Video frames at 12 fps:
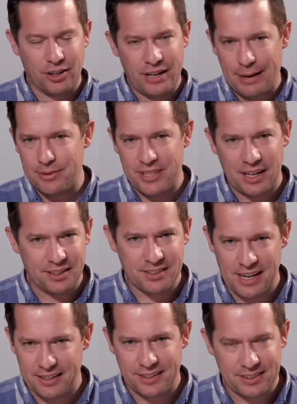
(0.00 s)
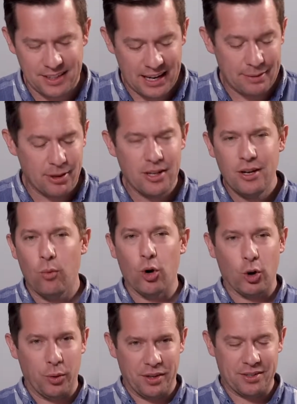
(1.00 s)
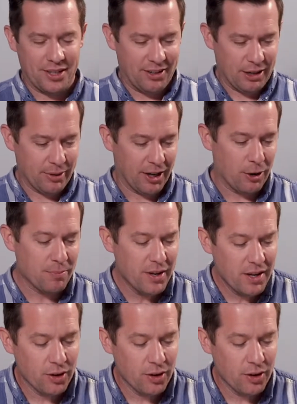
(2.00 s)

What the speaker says: Their names sound exactly the same. Work with us here. Here we go.